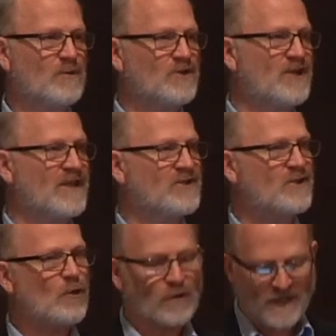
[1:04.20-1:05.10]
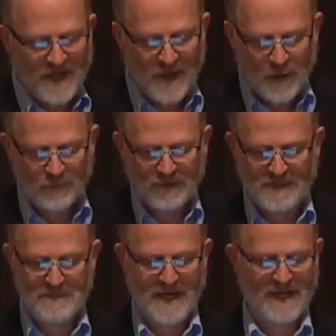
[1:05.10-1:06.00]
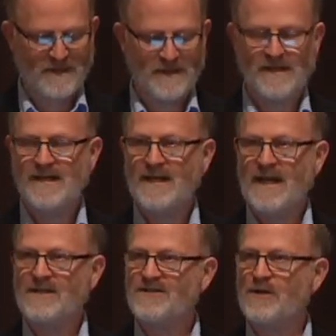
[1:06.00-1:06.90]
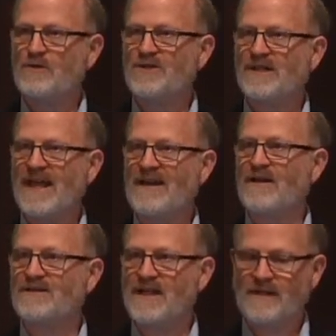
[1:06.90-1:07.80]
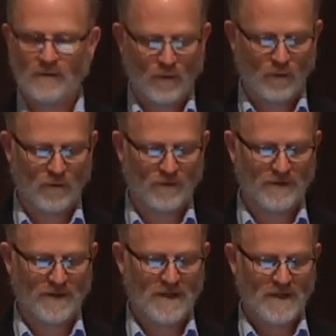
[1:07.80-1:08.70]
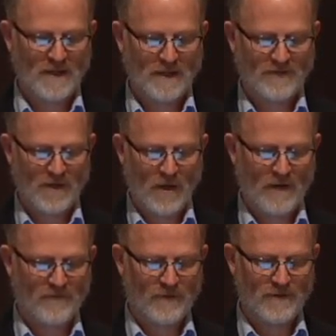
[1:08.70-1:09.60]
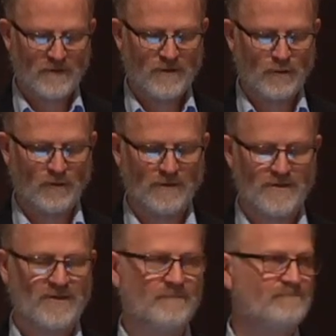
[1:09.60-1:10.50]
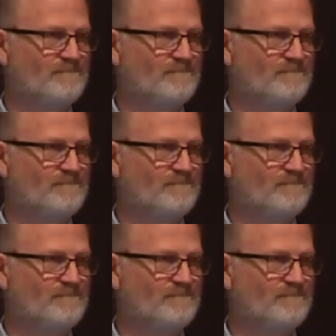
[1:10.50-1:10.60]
which she has so carefully made, and so she cannot take hold of the offered jewels.